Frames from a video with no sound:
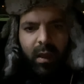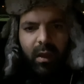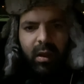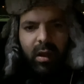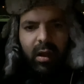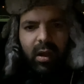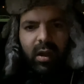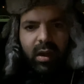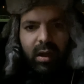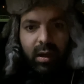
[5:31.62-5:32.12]

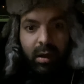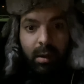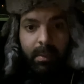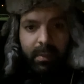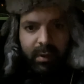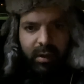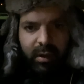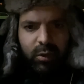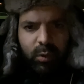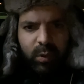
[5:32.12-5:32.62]

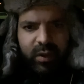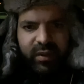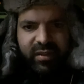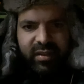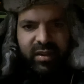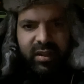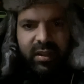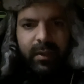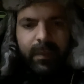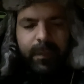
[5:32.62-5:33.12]

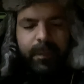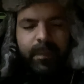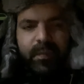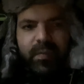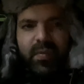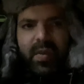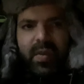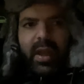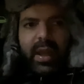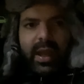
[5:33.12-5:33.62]
USD.
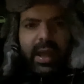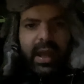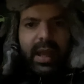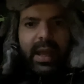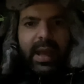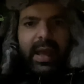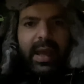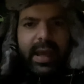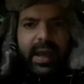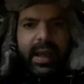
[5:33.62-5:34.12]

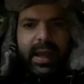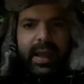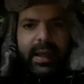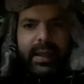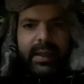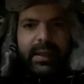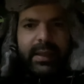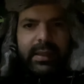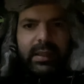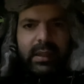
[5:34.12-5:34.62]

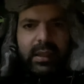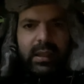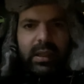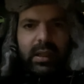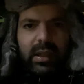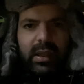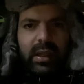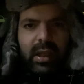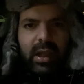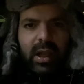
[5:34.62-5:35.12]
And
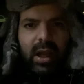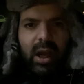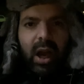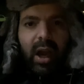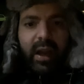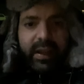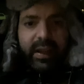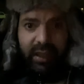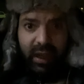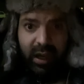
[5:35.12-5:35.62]

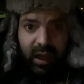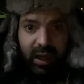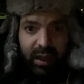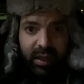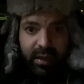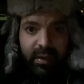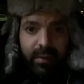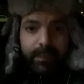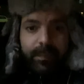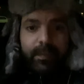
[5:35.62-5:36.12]
High
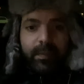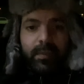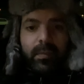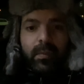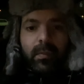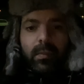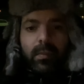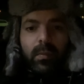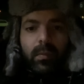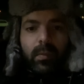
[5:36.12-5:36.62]
Tide,
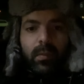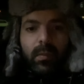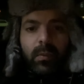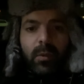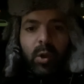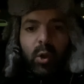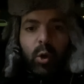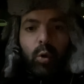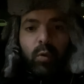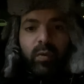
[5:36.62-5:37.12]

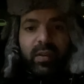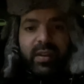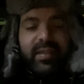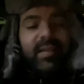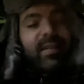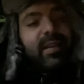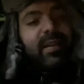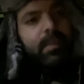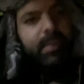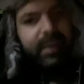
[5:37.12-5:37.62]
who
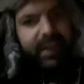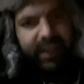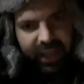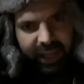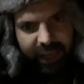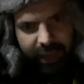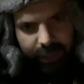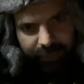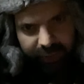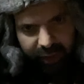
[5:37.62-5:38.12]
recently
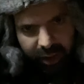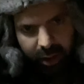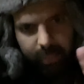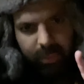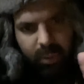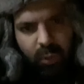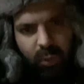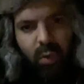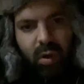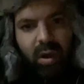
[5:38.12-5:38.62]
became the
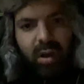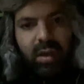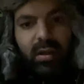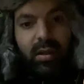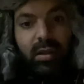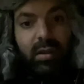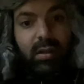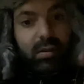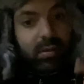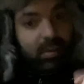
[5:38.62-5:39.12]
number
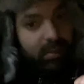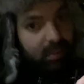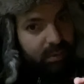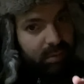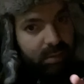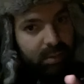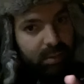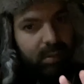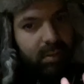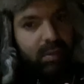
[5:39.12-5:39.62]
one
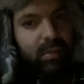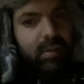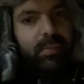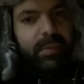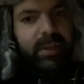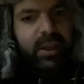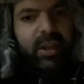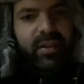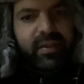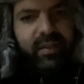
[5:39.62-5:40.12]

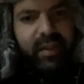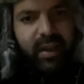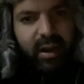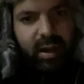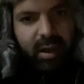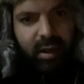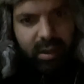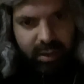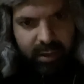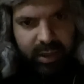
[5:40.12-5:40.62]
because they
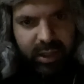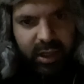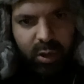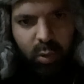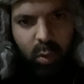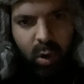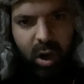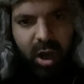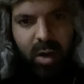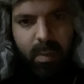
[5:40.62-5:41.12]

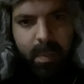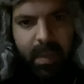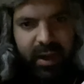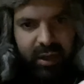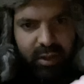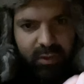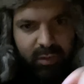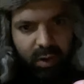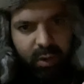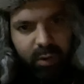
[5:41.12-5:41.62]
acquired Meta
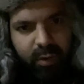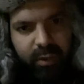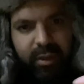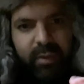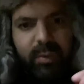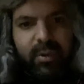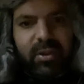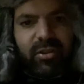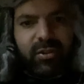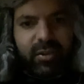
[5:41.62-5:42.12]
Growth,
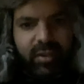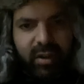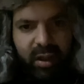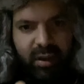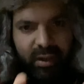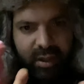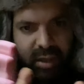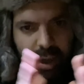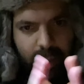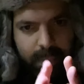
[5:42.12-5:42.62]
which is
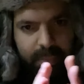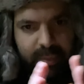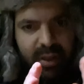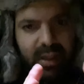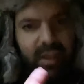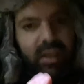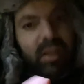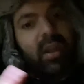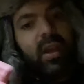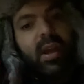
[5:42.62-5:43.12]
another
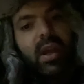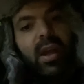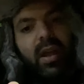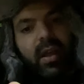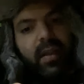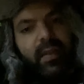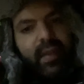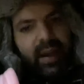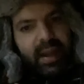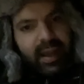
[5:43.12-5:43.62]
company
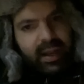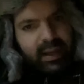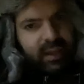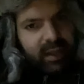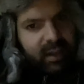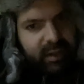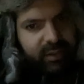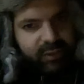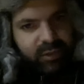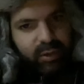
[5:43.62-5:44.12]
that had a
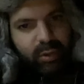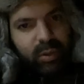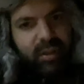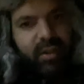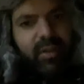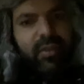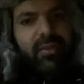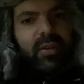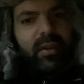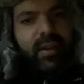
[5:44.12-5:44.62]
lot of
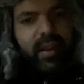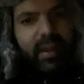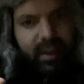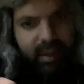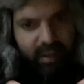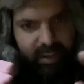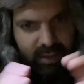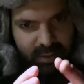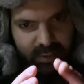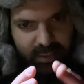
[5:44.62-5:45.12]
stores, so
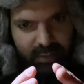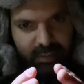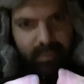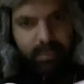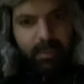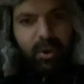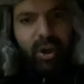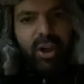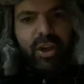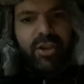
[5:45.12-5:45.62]
they
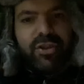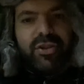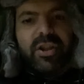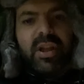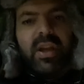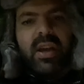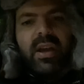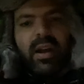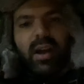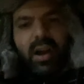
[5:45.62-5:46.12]
merged.
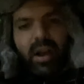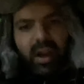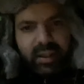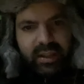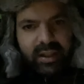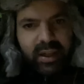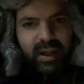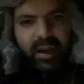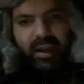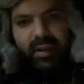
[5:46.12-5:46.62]
High
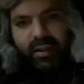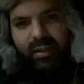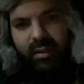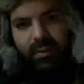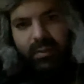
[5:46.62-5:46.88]
Tide